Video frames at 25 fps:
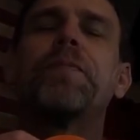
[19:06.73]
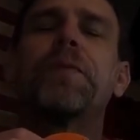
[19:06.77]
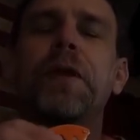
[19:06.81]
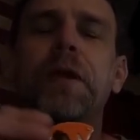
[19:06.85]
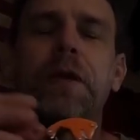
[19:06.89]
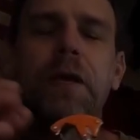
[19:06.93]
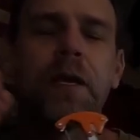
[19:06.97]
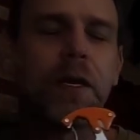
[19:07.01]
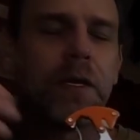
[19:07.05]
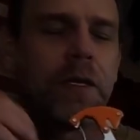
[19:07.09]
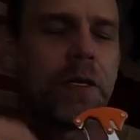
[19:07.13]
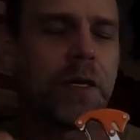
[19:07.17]

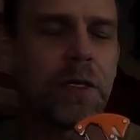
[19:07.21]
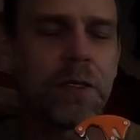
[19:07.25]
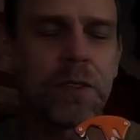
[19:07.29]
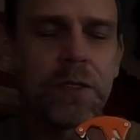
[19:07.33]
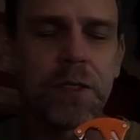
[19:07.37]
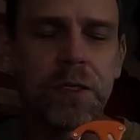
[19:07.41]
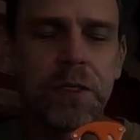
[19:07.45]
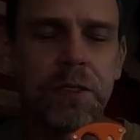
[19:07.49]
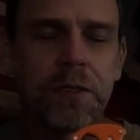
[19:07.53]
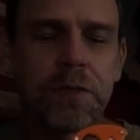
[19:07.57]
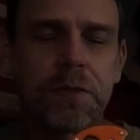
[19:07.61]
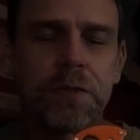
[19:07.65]
He
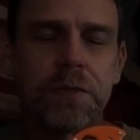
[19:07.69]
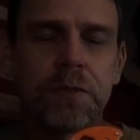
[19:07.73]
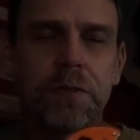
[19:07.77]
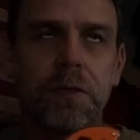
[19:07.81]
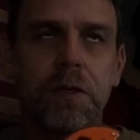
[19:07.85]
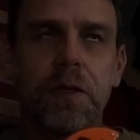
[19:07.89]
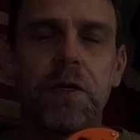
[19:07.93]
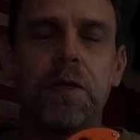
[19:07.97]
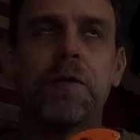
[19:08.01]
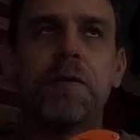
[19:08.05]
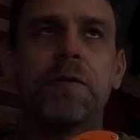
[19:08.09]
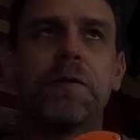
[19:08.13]
doesn't
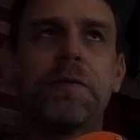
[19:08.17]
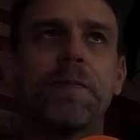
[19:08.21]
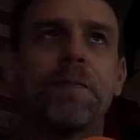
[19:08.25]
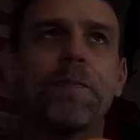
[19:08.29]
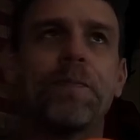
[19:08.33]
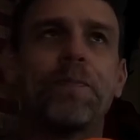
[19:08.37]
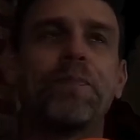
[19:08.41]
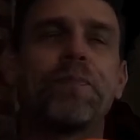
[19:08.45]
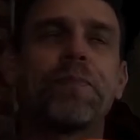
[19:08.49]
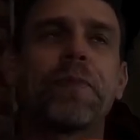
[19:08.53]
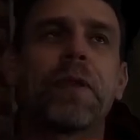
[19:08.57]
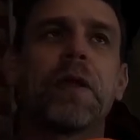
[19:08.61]

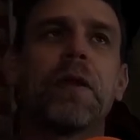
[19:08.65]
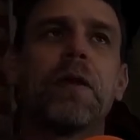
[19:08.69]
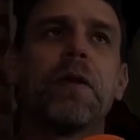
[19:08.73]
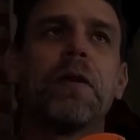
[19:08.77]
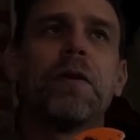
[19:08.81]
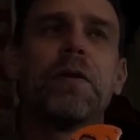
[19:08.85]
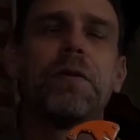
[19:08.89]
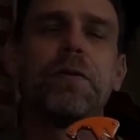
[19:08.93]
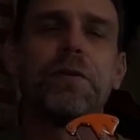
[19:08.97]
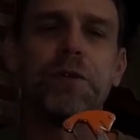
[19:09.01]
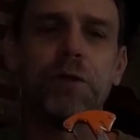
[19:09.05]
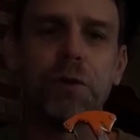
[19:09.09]

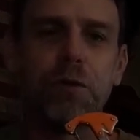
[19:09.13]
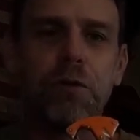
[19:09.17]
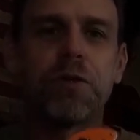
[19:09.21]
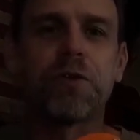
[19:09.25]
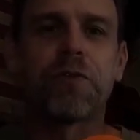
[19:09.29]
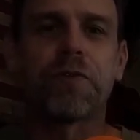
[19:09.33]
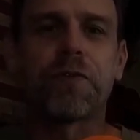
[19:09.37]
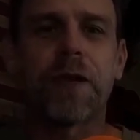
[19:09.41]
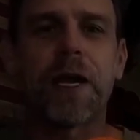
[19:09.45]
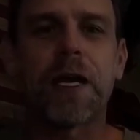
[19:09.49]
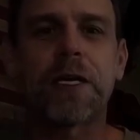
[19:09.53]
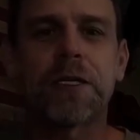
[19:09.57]
use
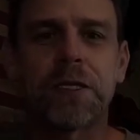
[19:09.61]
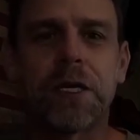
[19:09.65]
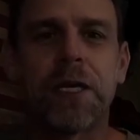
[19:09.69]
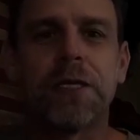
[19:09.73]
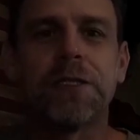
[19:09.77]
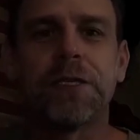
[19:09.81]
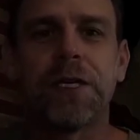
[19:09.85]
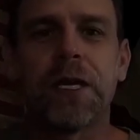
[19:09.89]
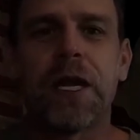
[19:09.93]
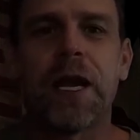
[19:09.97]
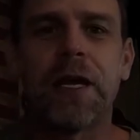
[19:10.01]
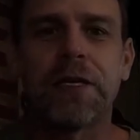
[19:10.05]

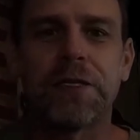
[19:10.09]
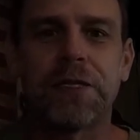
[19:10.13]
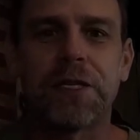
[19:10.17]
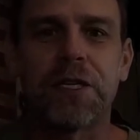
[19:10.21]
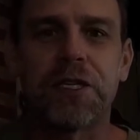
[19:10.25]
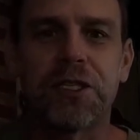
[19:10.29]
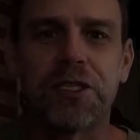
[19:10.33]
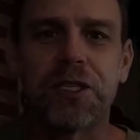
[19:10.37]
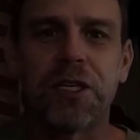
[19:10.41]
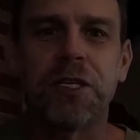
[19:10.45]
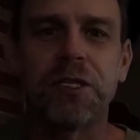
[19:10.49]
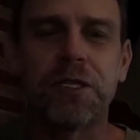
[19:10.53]
flashlights as
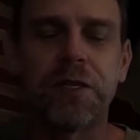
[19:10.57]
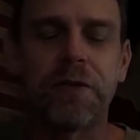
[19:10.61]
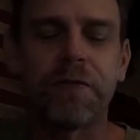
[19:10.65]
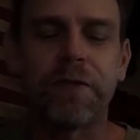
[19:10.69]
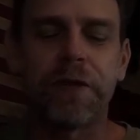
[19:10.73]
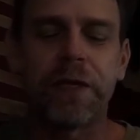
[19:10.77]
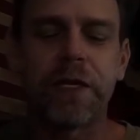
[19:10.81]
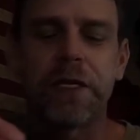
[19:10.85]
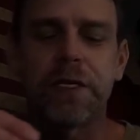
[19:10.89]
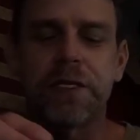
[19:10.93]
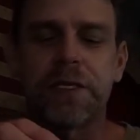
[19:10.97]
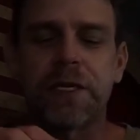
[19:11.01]

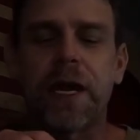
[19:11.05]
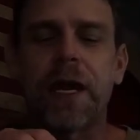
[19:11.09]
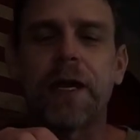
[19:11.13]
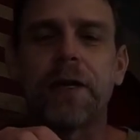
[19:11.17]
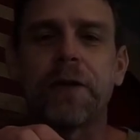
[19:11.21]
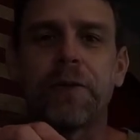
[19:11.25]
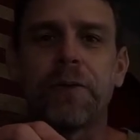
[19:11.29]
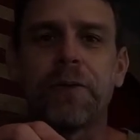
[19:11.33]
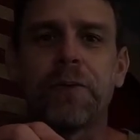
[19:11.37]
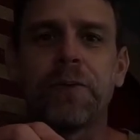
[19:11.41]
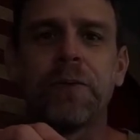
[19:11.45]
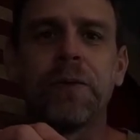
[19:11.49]
extensively as I
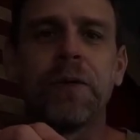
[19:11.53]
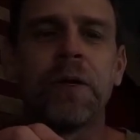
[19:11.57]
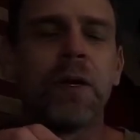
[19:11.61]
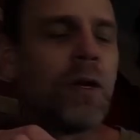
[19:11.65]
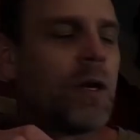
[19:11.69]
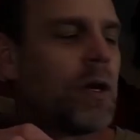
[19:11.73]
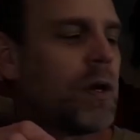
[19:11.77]
do,